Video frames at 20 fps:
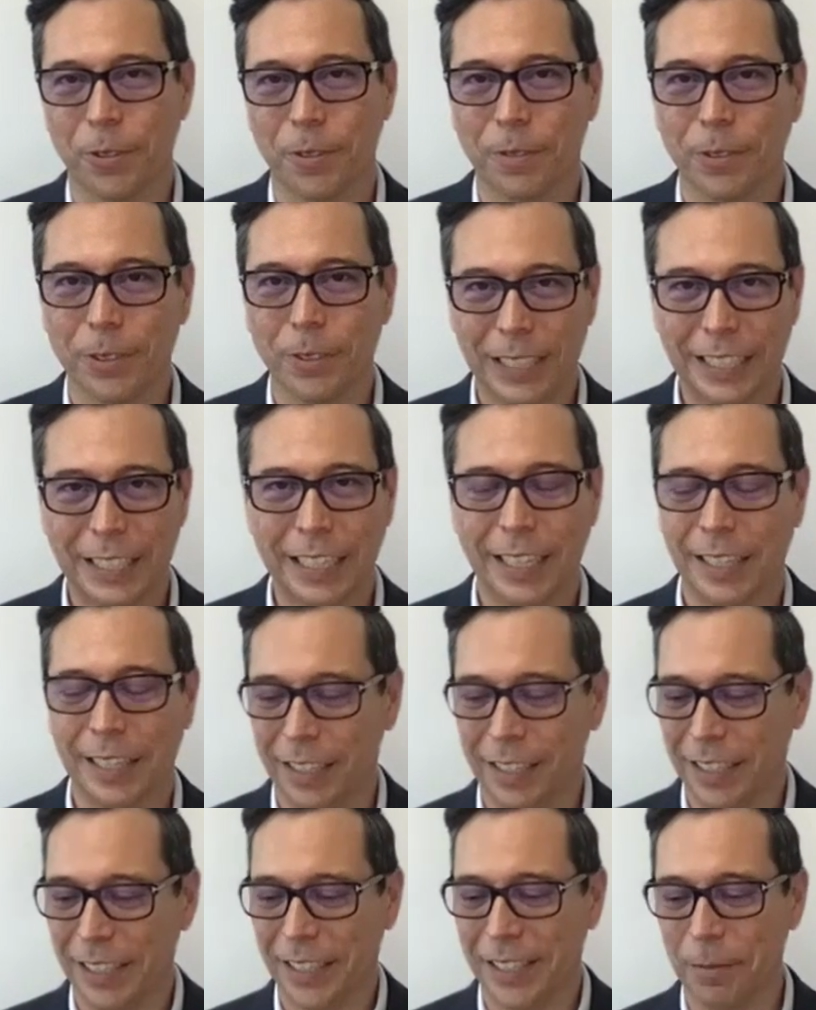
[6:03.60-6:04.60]
sort of looking at
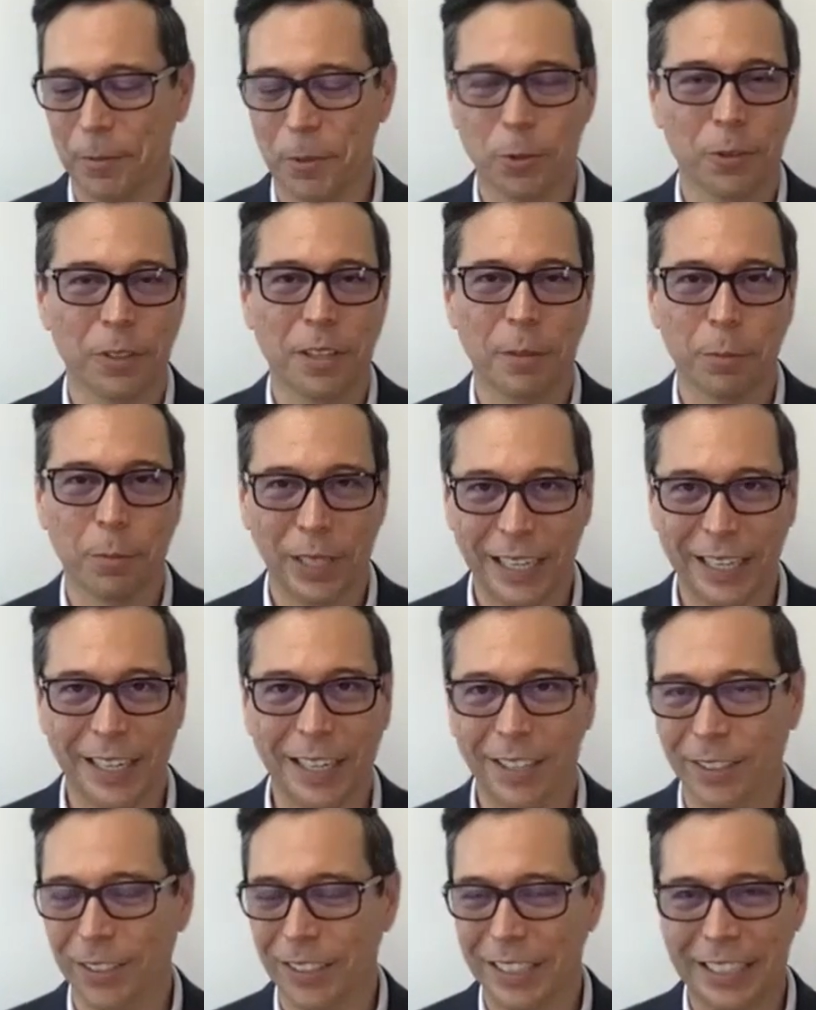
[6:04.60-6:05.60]
uh, sort of the
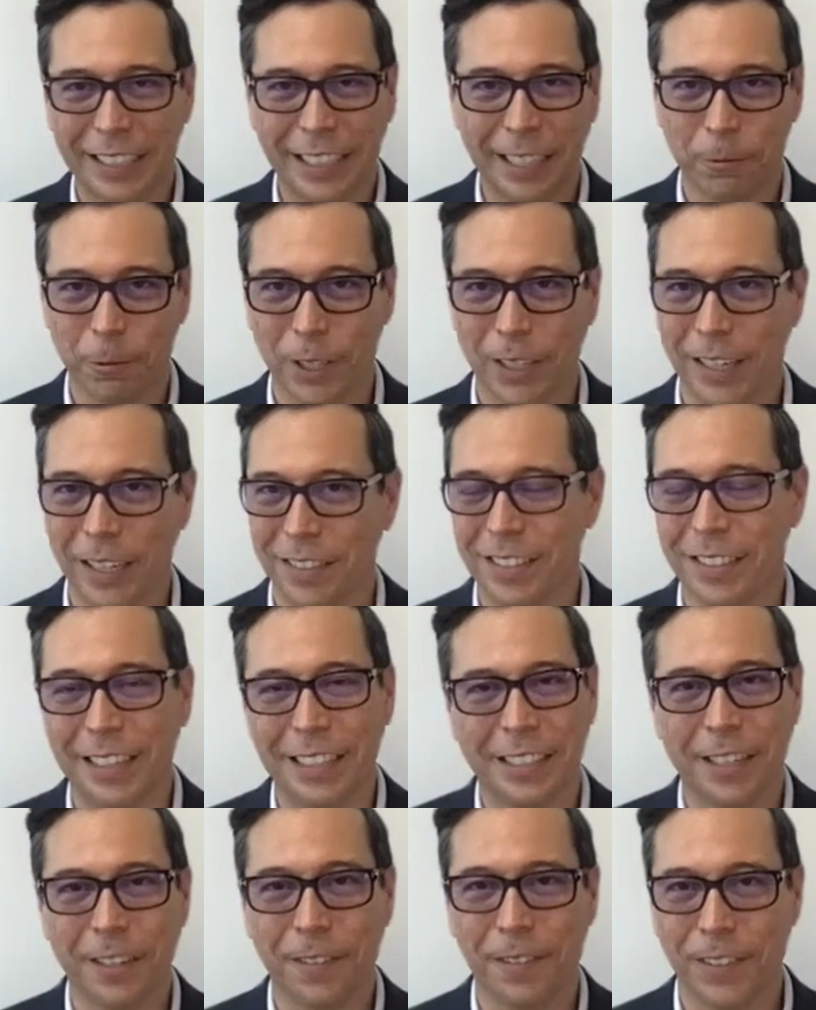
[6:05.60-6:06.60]
planet, looking at rocks and
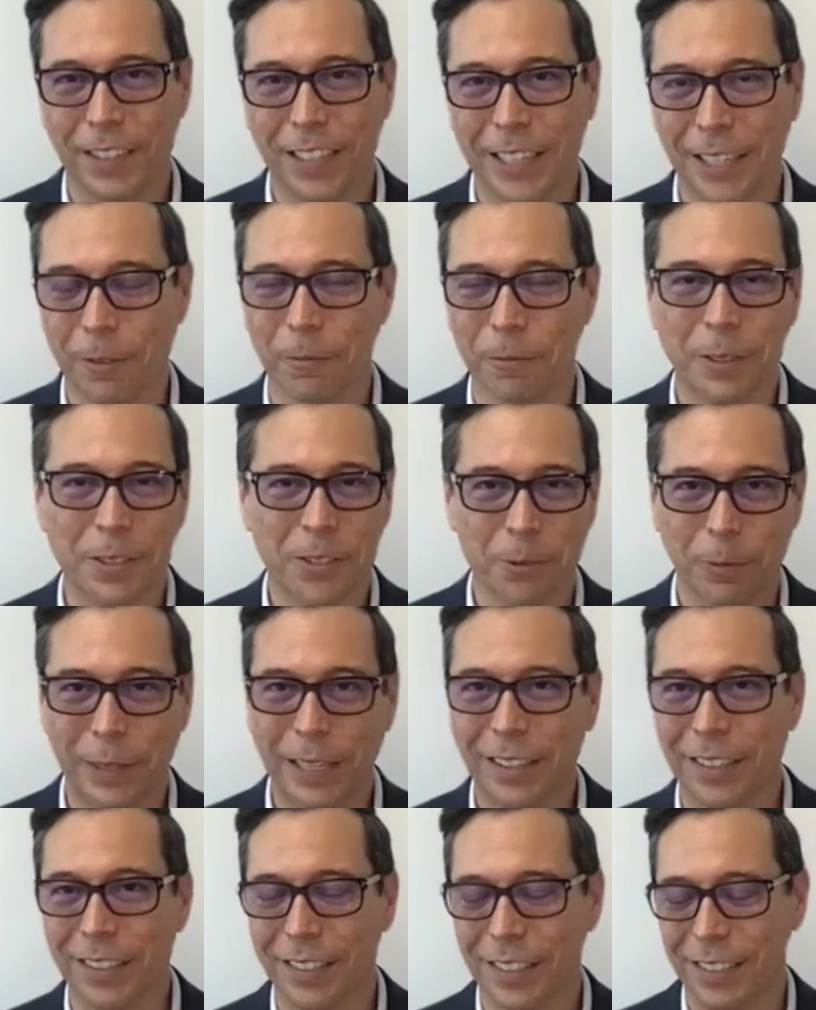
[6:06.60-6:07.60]
identifying what's
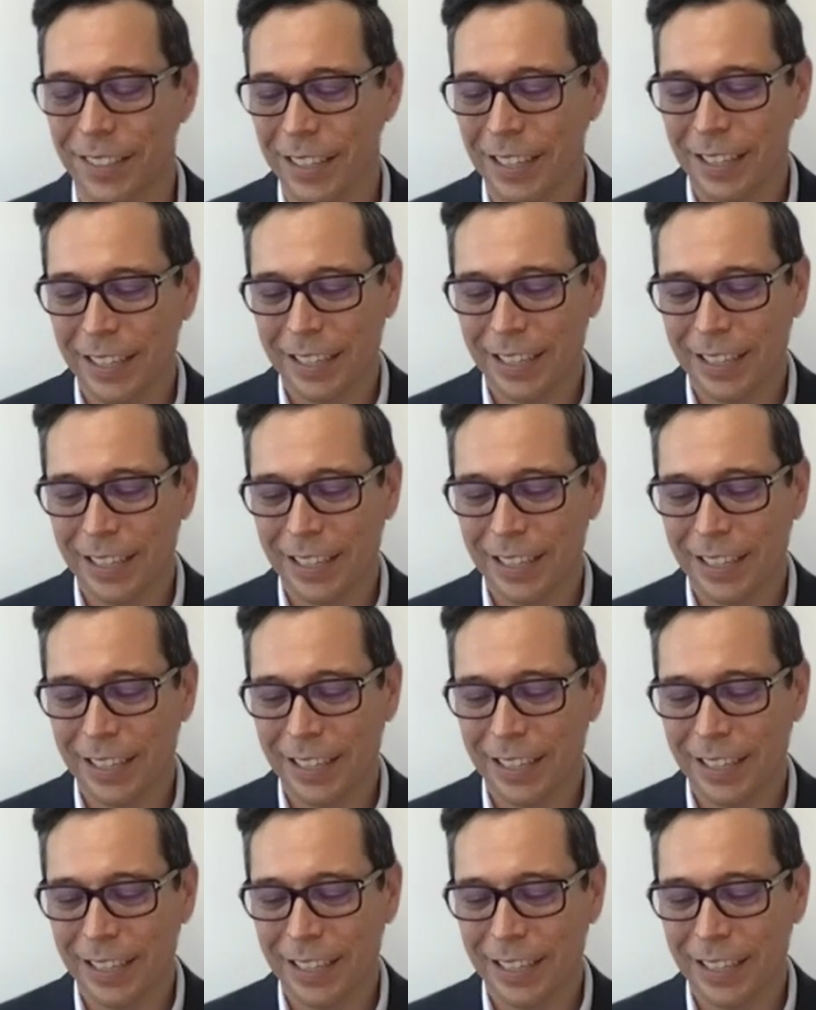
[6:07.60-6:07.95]
around us.